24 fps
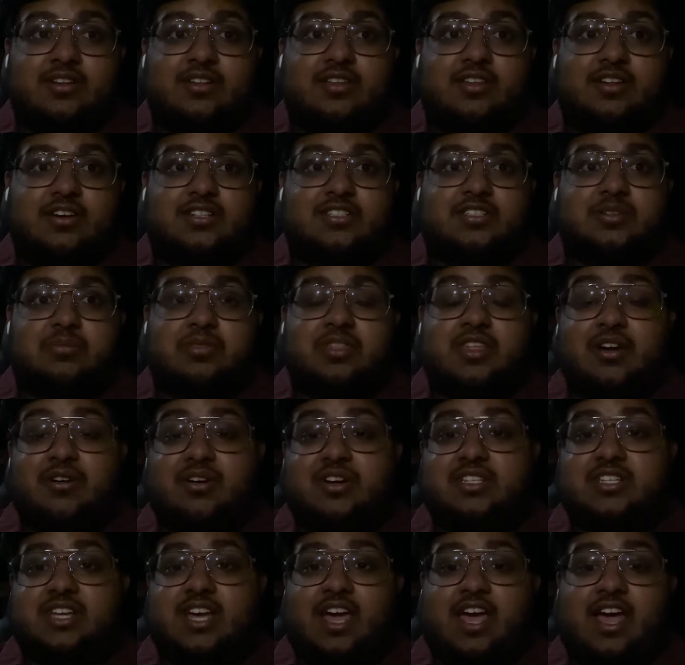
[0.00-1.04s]
There's some
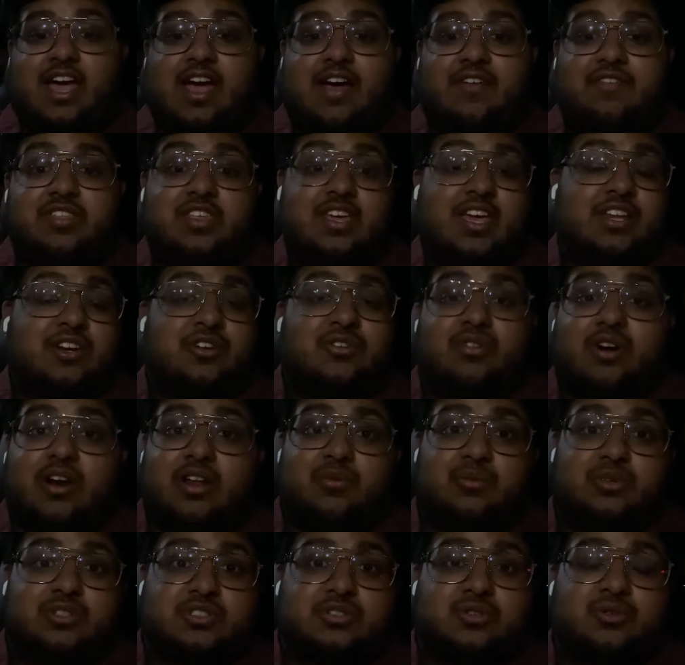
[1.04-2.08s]
theories I have. The end
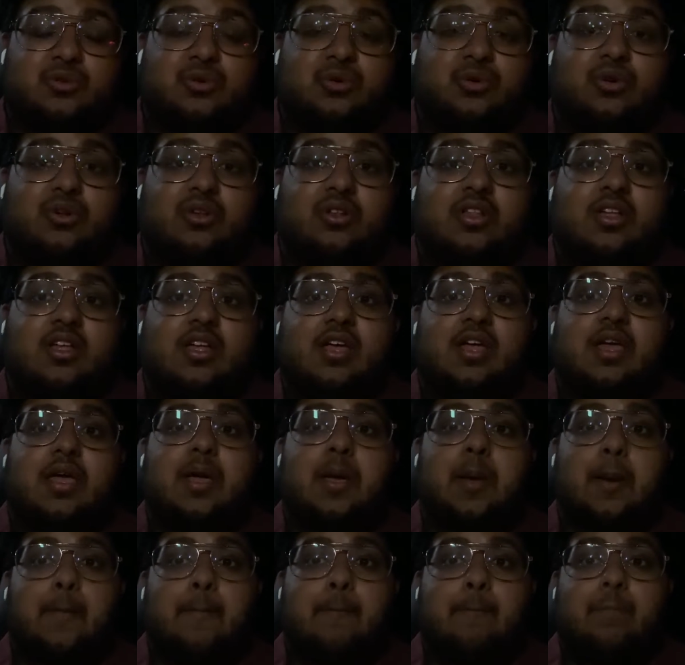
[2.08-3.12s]
credit was cool,
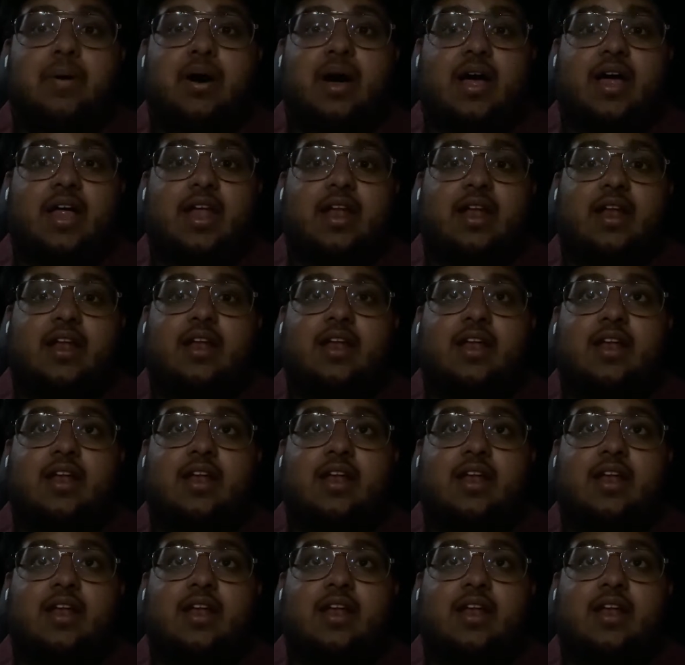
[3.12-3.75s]
but